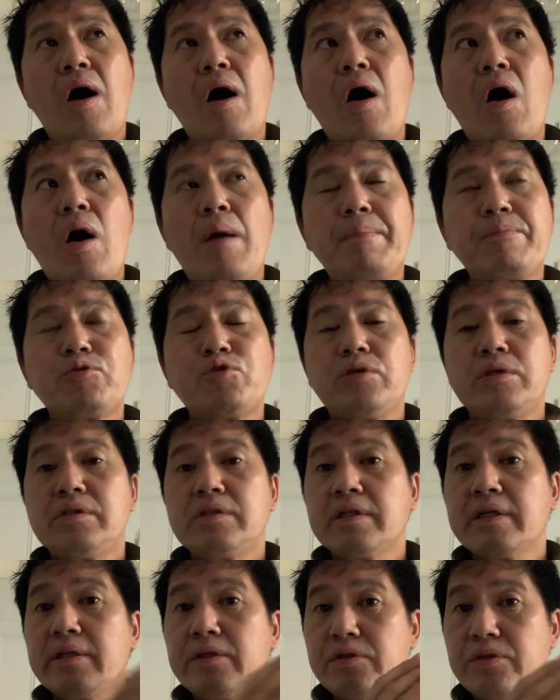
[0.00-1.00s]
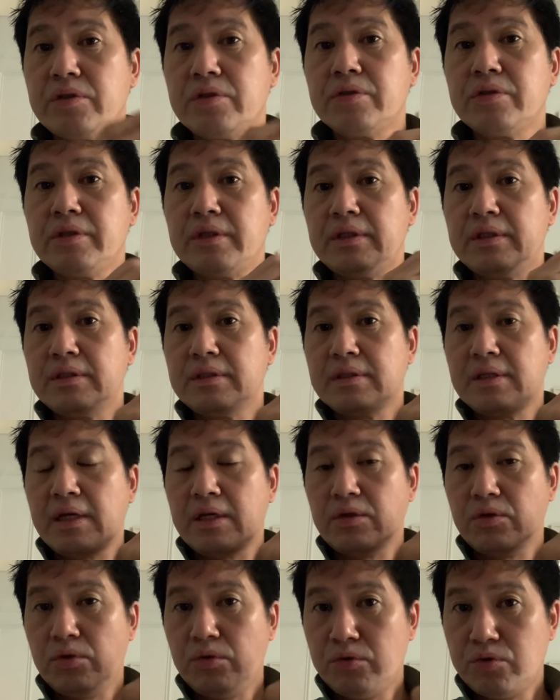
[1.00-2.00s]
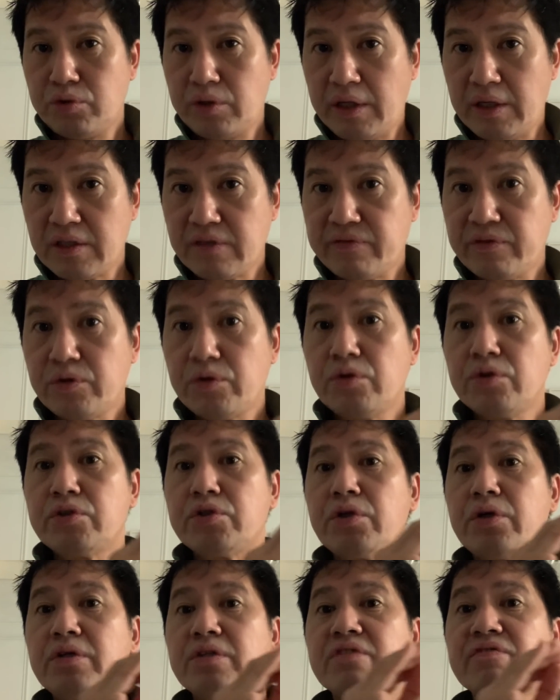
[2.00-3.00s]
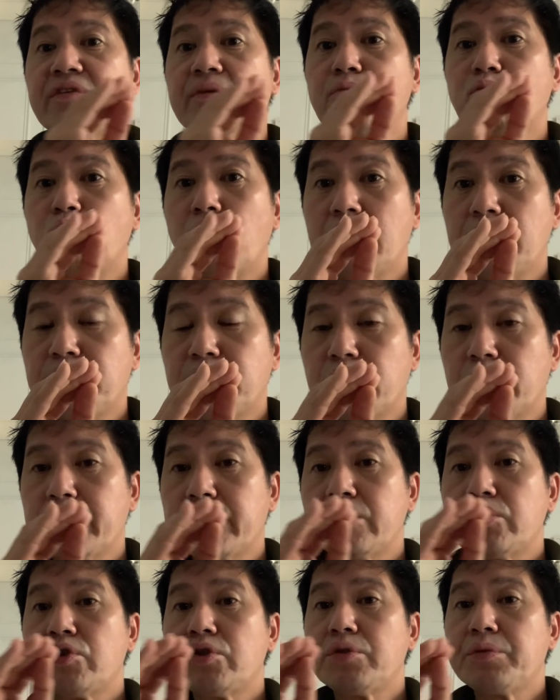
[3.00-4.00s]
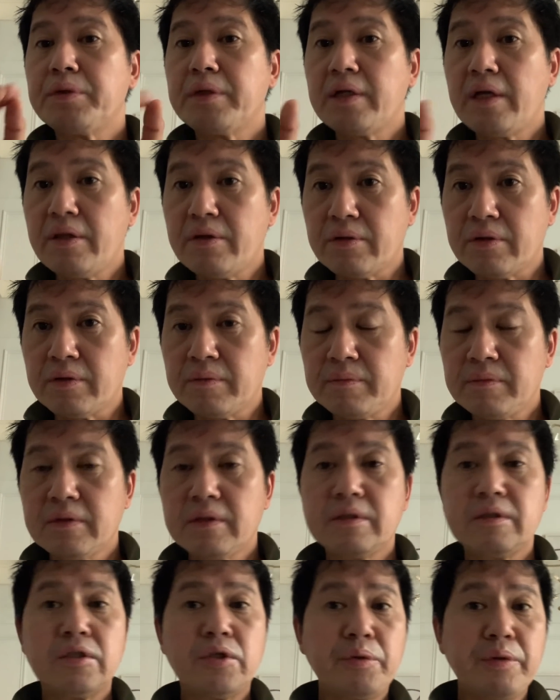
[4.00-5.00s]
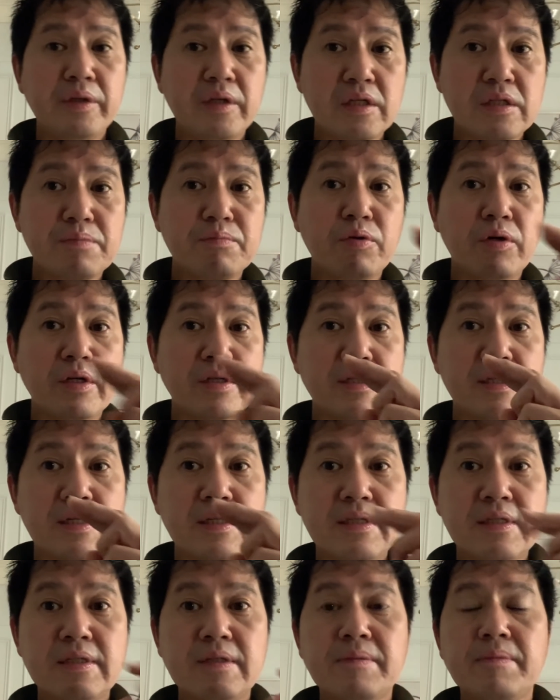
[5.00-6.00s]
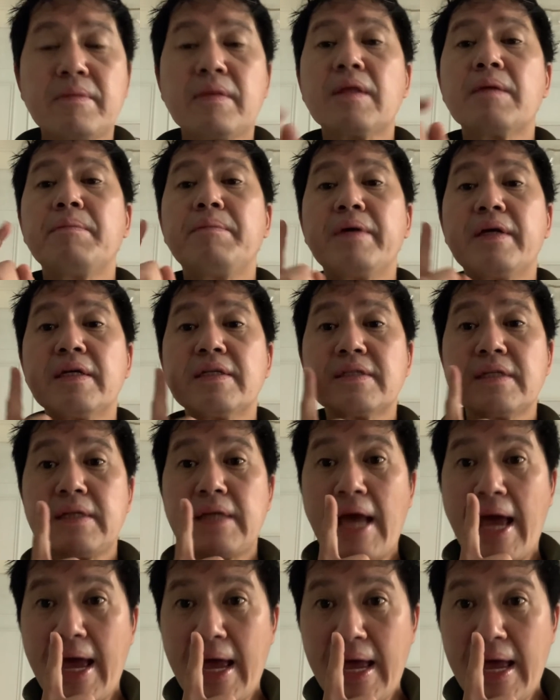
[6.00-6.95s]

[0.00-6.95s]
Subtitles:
option to consider is that you transfer your shares from one brokerage to another. During this process, because it